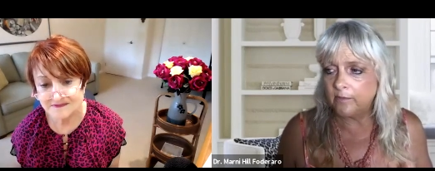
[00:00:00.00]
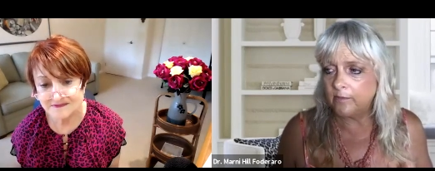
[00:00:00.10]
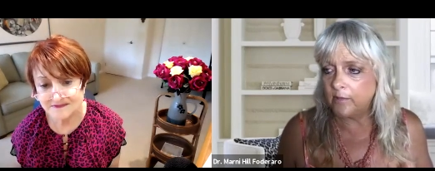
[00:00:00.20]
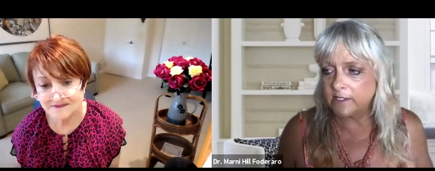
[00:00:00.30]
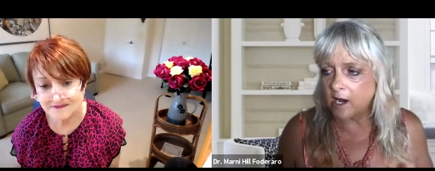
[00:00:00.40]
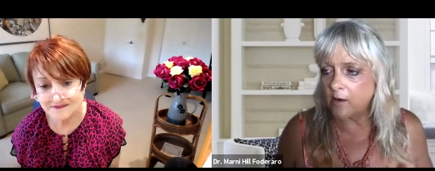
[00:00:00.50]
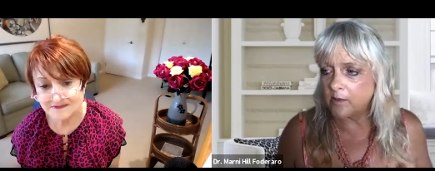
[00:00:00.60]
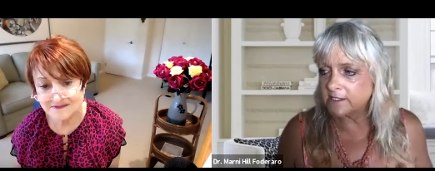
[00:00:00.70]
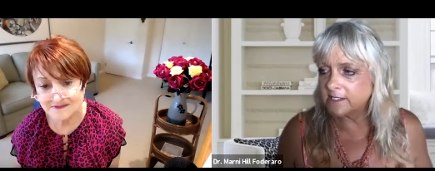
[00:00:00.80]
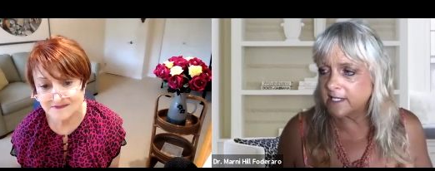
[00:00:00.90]
Speaker 1: was
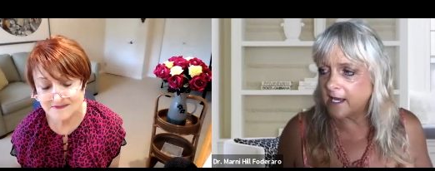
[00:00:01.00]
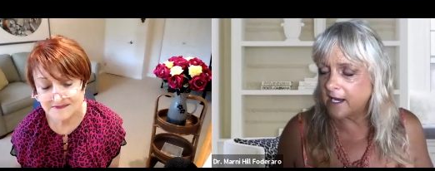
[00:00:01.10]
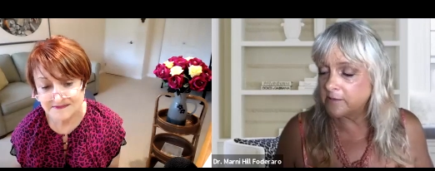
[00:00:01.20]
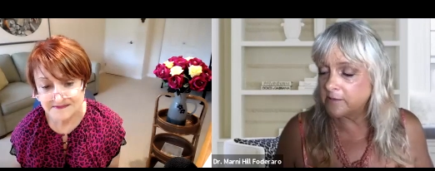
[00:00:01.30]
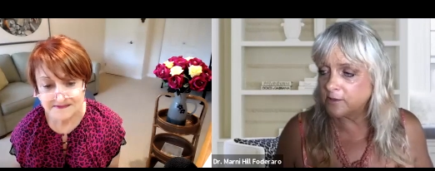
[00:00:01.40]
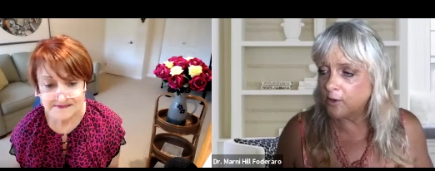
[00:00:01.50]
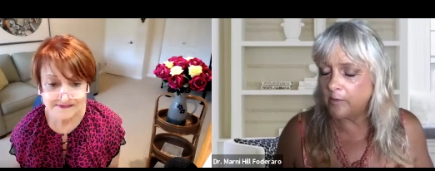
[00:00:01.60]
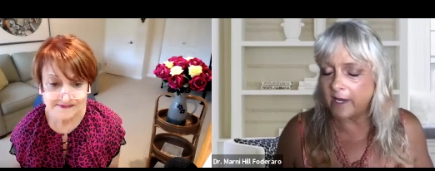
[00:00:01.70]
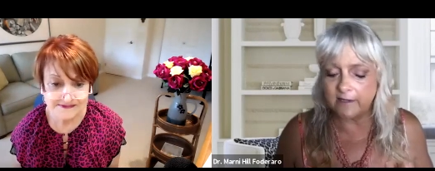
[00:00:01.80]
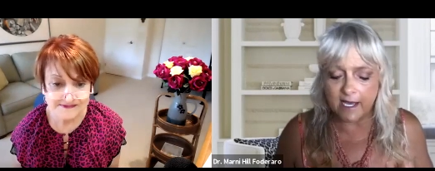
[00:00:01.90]
always said, I was
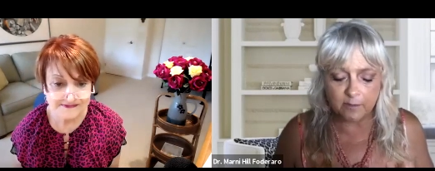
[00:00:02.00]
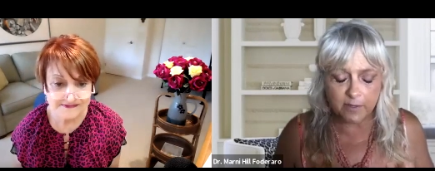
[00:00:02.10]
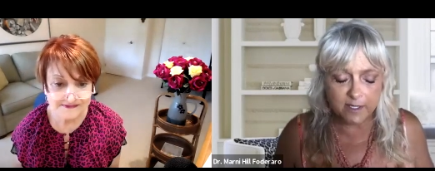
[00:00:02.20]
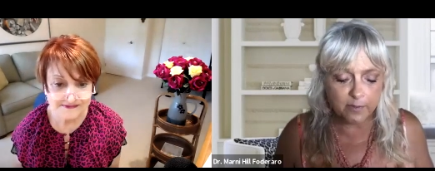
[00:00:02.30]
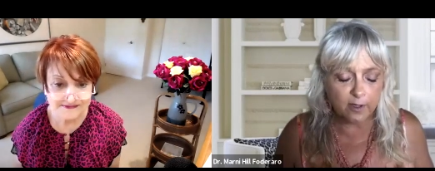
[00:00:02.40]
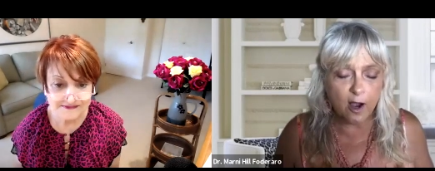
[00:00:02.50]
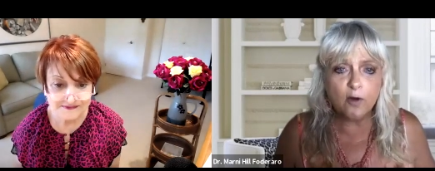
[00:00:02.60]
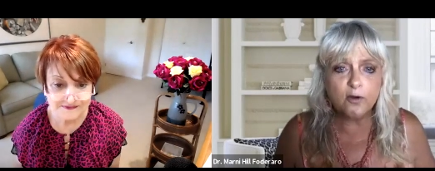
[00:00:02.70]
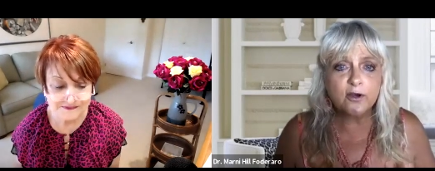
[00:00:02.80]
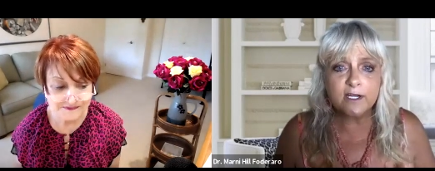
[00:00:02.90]
told by a lot of people,
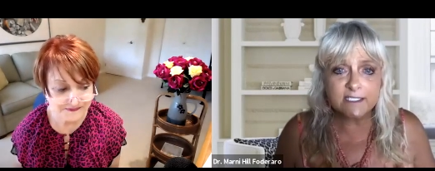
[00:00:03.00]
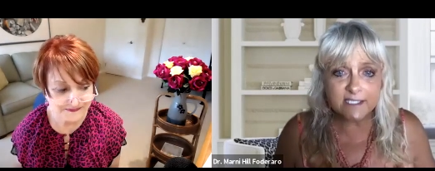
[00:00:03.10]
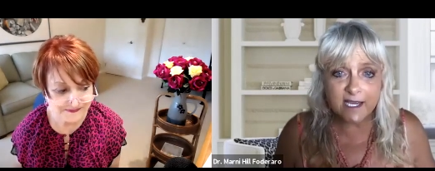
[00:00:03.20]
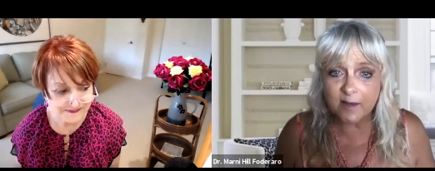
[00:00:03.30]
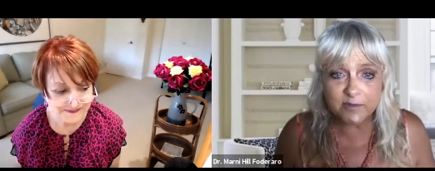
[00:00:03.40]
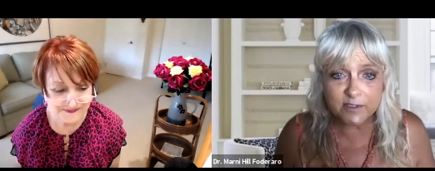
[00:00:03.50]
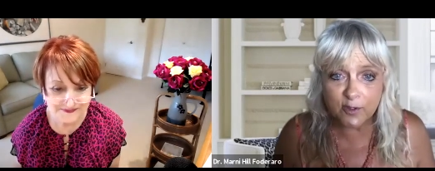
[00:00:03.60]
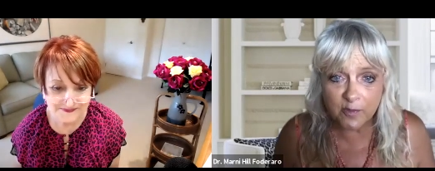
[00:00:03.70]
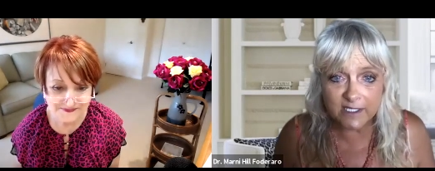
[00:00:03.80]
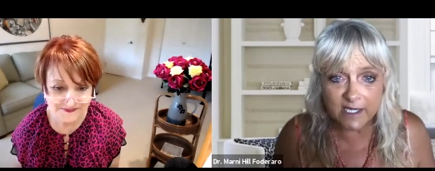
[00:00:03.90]
oh, you're going to take up
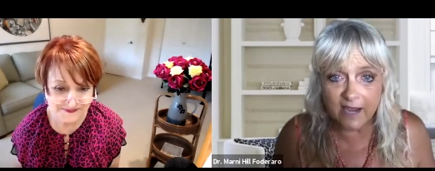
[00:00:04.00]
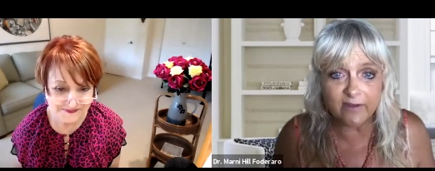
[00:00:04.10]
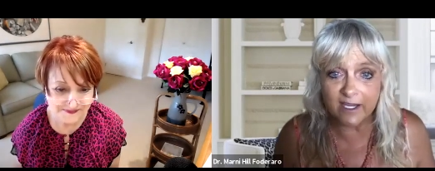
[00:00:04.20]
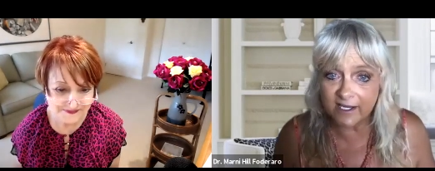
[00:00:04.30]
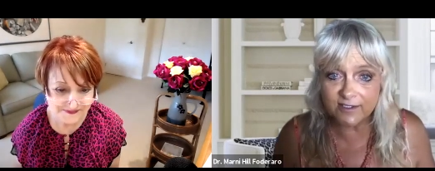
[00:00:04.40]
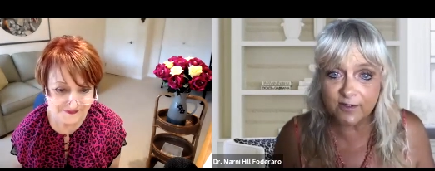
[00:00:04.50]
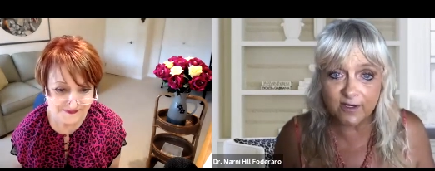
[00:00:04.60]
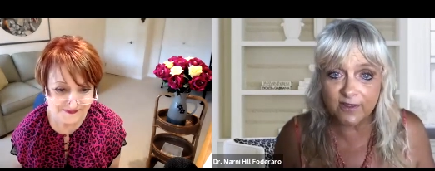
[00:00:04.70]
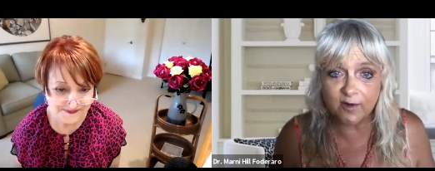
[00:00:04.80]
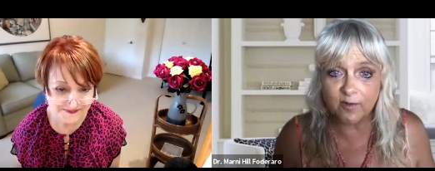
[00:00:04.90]
scuba diving because you're
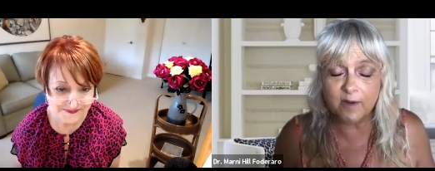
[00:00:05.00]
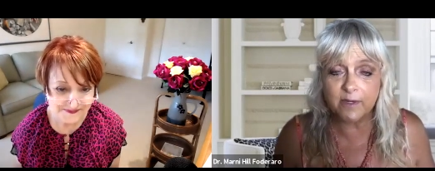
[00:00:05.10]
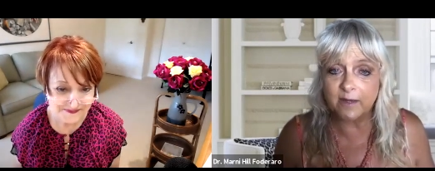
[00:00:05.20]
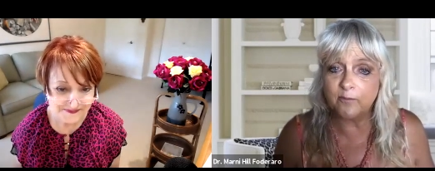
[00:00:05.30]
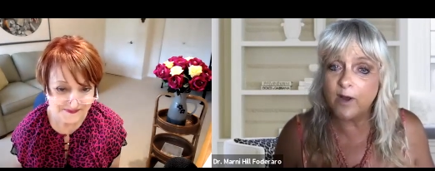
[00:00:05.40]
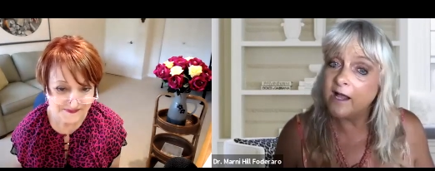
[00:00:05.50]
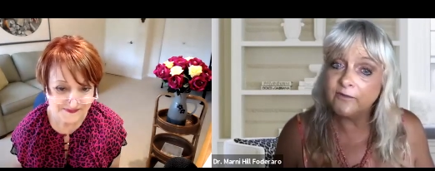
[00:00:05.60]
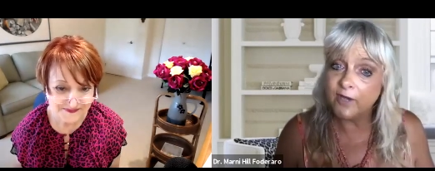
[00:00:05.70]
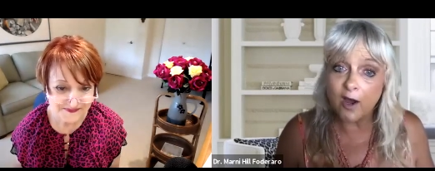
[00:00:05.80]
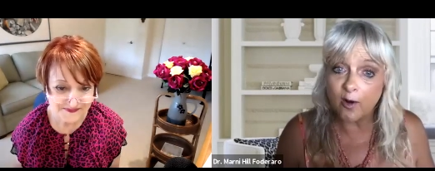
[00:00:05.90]
in the Caribbean.
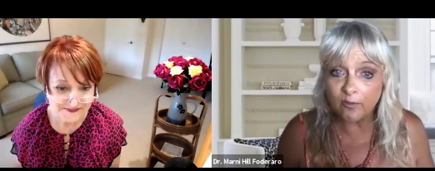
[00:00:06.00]
Well, no,